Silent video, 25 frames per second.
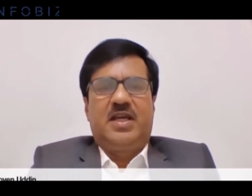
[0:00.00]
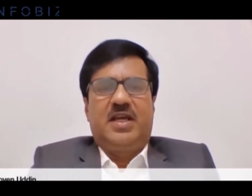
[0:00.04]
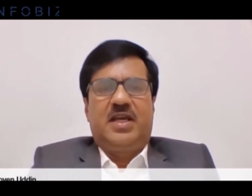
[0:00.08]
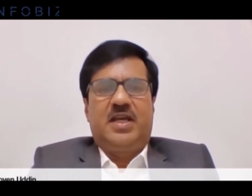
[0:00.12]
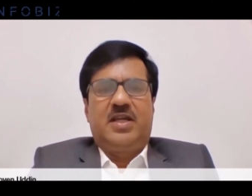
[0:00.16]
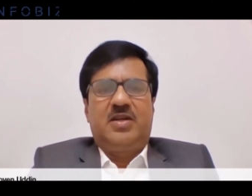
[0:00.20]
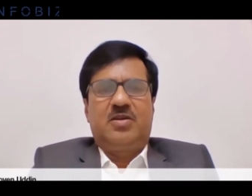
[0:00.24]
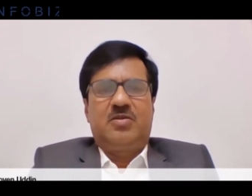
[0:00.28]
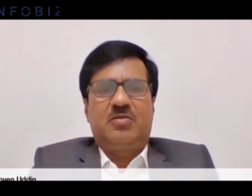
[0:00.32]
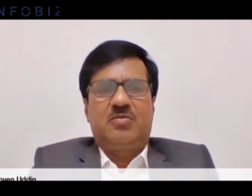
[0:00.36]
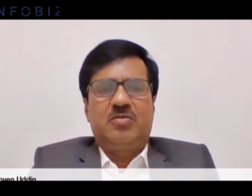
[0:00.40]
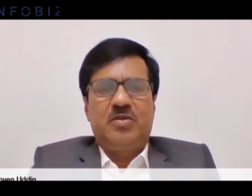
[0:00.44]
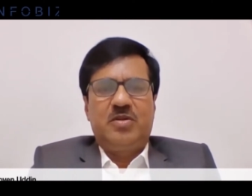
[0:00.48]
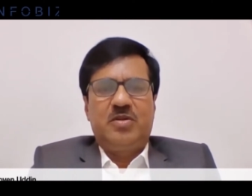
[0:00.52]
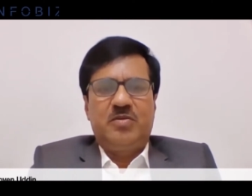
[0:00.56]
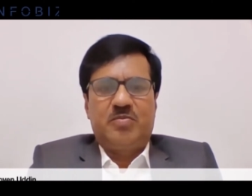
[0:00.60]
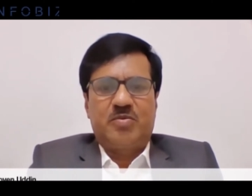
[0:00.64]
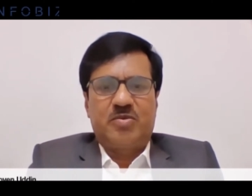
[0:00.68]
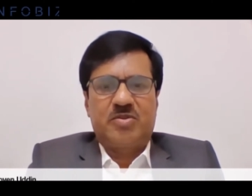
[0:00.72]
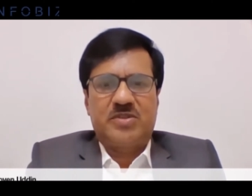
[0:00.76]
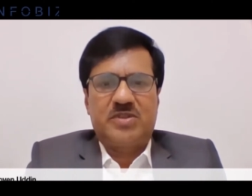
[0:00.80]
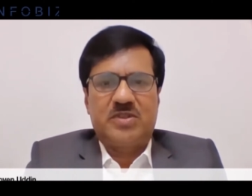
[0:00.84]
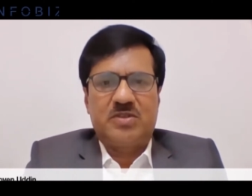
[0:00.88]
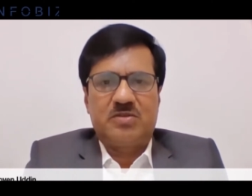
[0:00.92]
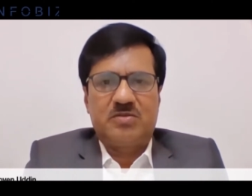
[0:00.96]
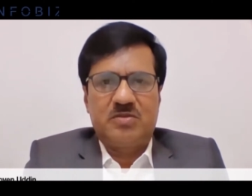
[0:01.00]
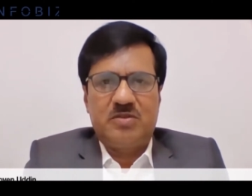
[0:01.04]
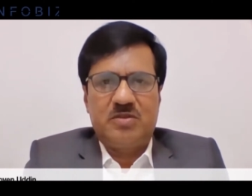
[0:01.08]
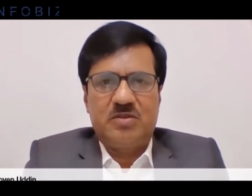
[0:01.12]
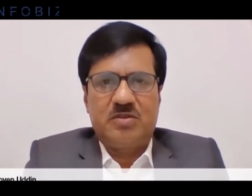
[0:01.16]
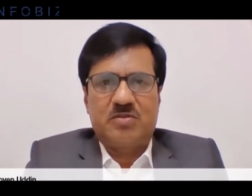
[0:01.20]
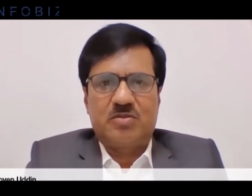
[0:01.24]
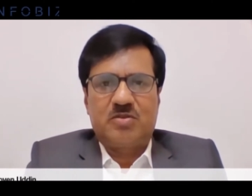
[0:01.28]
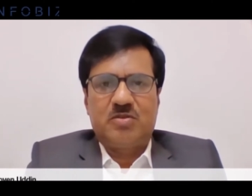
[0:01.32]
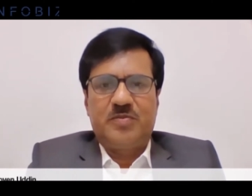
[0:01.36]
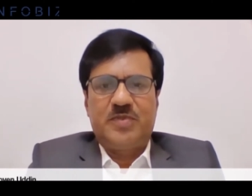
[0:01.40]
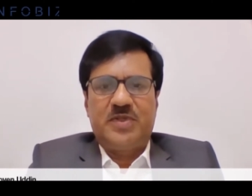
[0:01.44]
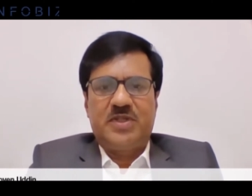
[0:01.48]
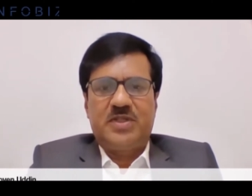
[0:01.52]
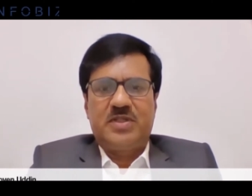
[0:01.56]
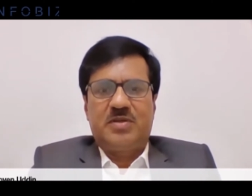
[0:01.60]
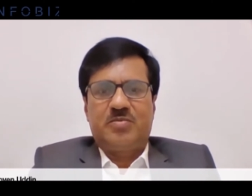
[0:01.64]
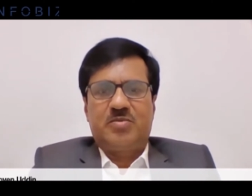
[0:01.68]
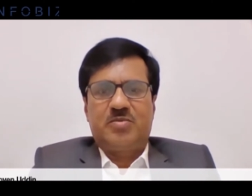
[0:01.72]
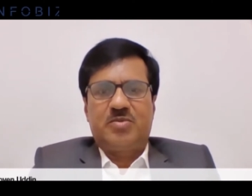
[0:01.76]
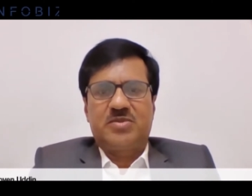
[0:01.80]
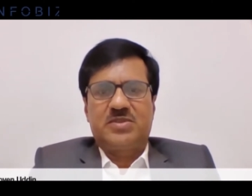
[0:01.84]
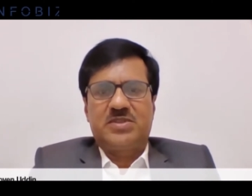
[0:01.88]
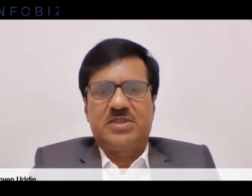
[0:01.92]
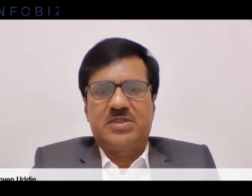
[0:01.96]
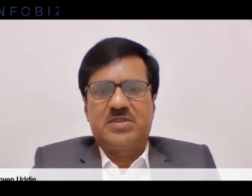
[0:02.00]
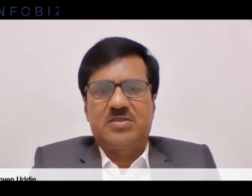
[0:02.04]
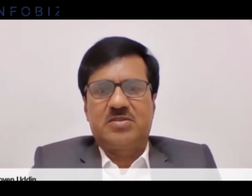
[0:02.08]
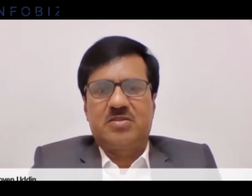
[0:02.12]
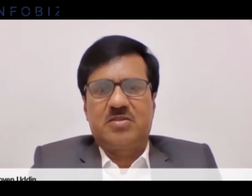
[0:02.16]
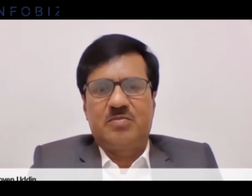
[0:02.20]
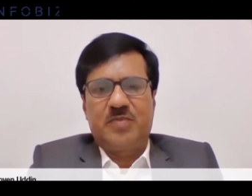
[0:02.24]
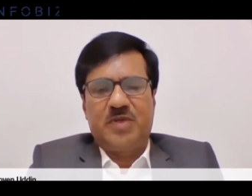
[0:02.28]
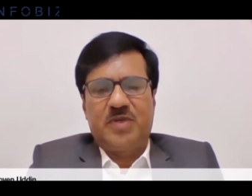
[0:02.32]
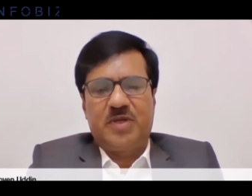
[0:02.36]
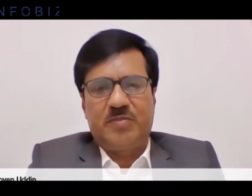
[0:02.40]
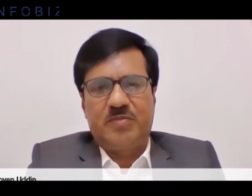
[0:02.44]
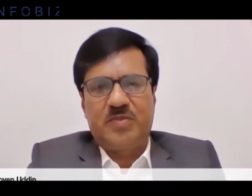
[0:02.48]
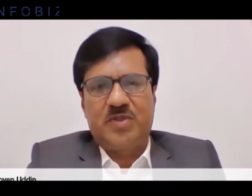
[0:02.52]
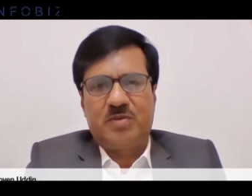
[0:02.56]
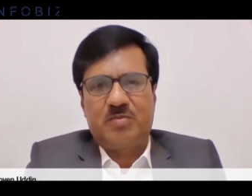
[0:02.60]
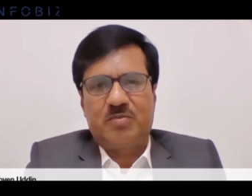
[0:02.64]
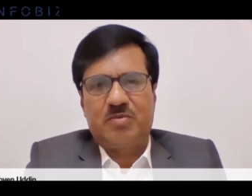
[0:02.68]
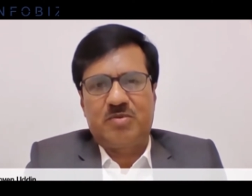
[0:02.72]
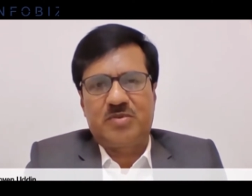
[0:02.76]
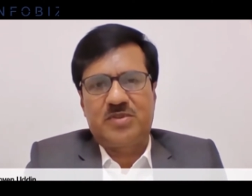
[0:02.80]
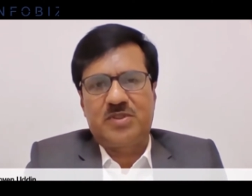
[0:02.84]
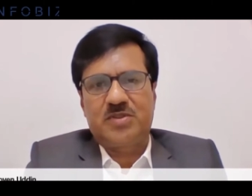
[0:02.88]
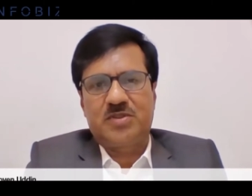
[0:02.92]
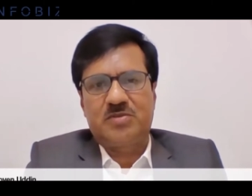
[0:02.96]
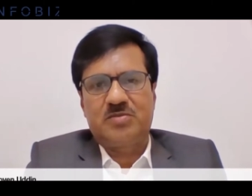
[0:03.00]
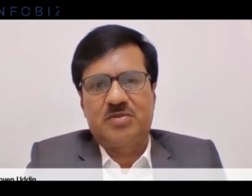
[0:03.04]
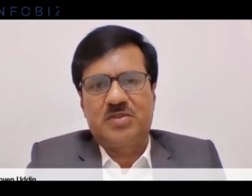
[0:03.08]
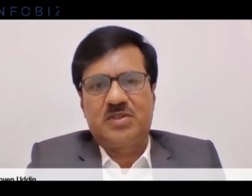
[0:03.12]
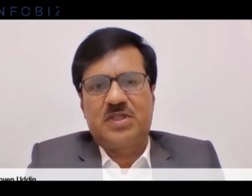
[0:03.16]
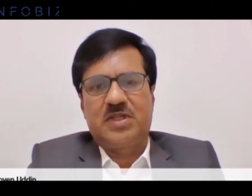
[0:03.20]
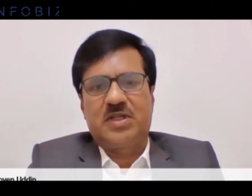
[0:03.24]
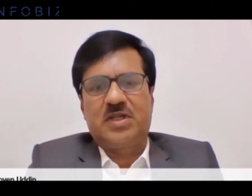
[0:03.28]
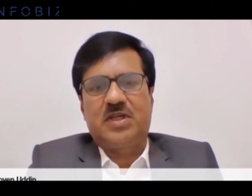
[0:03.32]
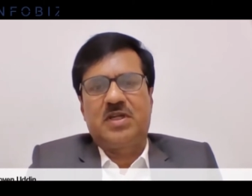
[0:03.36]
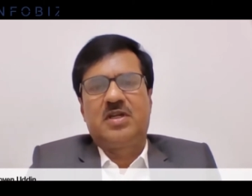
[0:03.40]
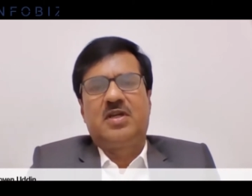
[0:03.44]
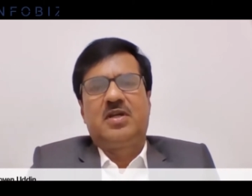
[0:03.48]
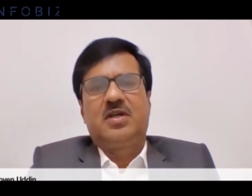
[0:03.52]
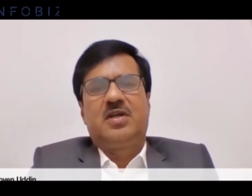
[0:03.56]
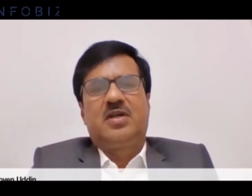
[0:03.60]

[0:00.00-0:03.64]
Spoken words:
and we automate the process or map the process with the